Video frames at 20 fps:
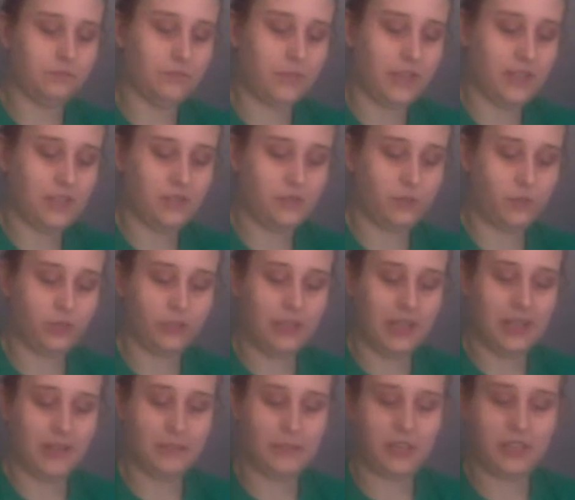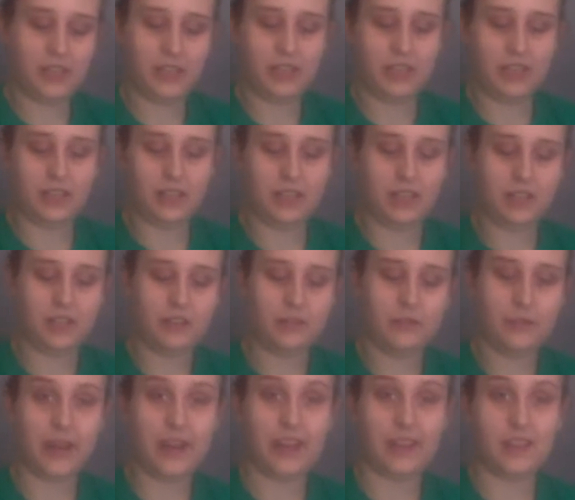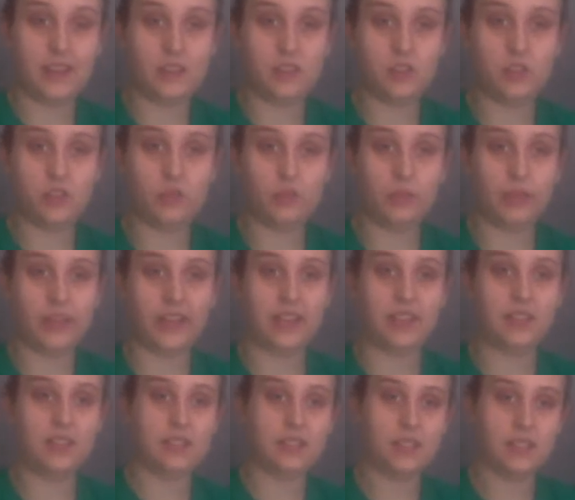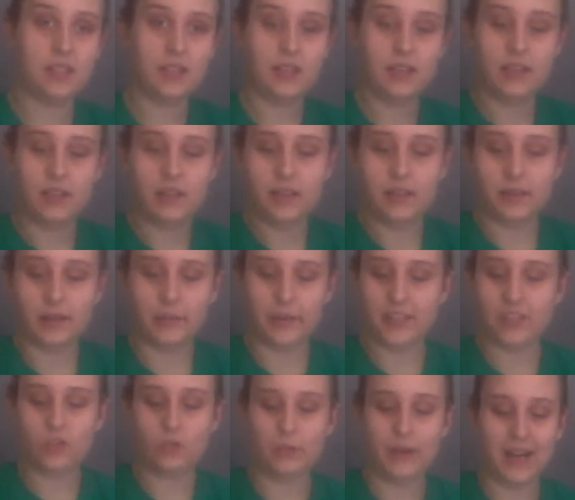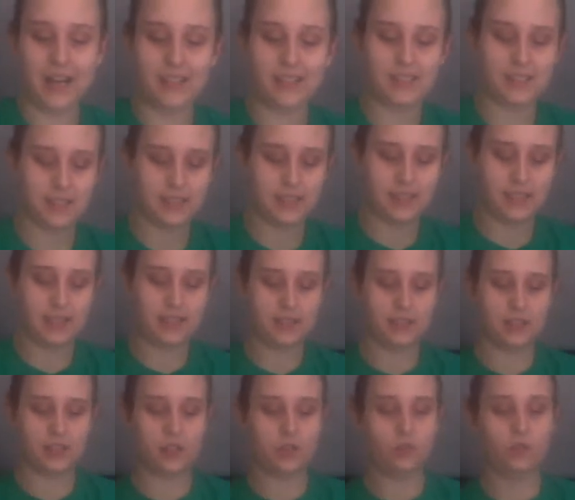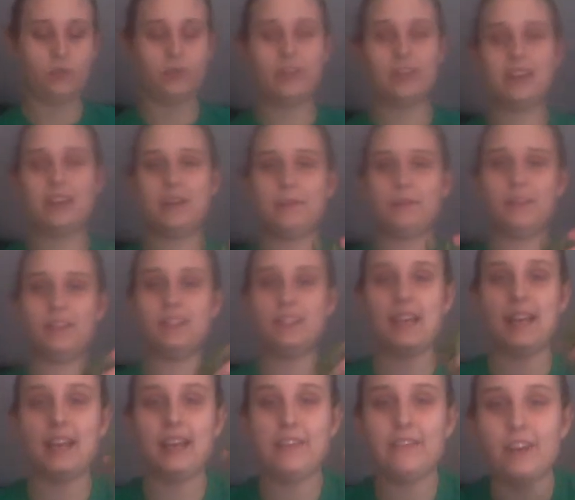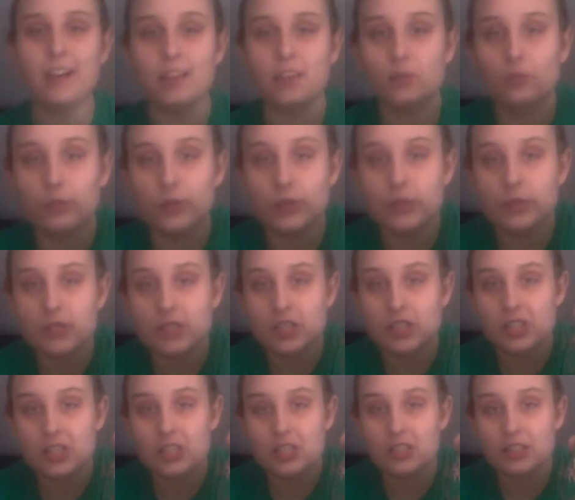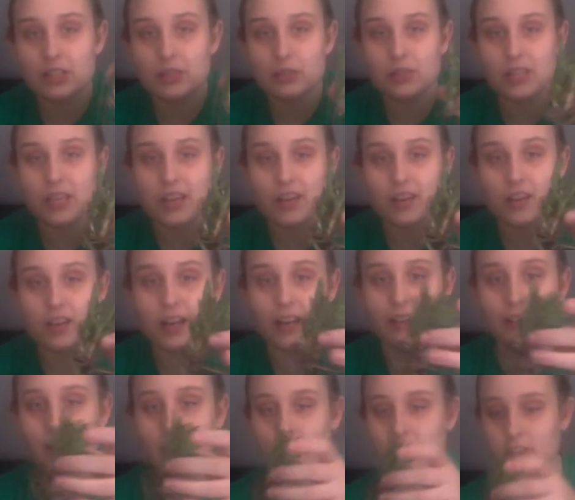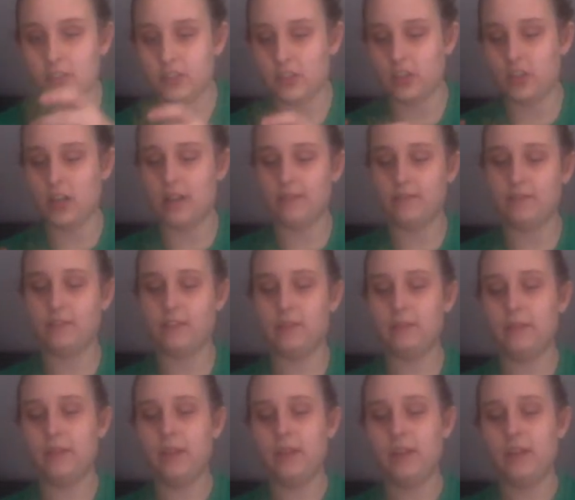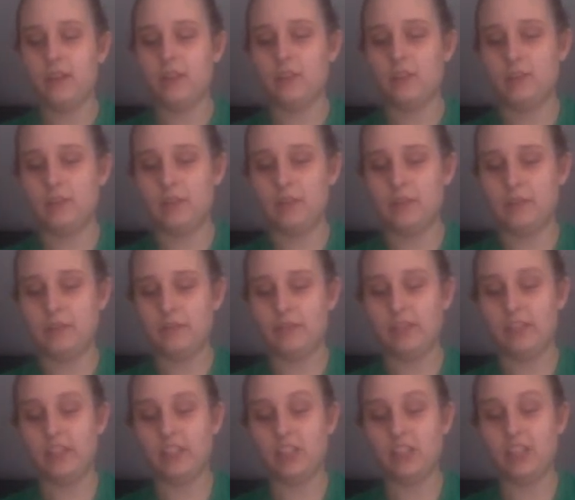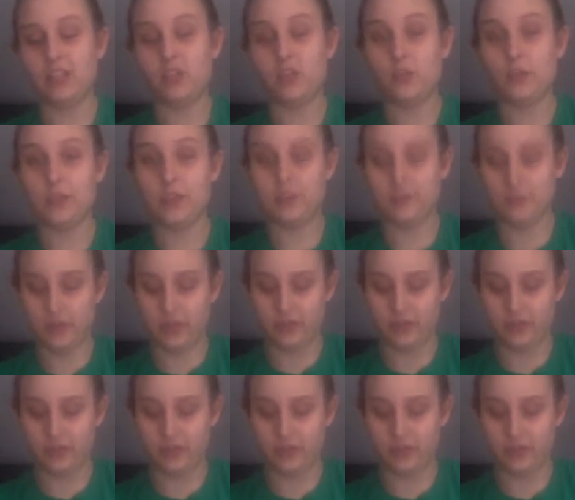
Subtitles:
I will not be needing my 2 plants, or my 2 pots. So with that being said, I've got the roots just loose here, and I got all the dirt off of them, so I'm going to be really gentle with them so I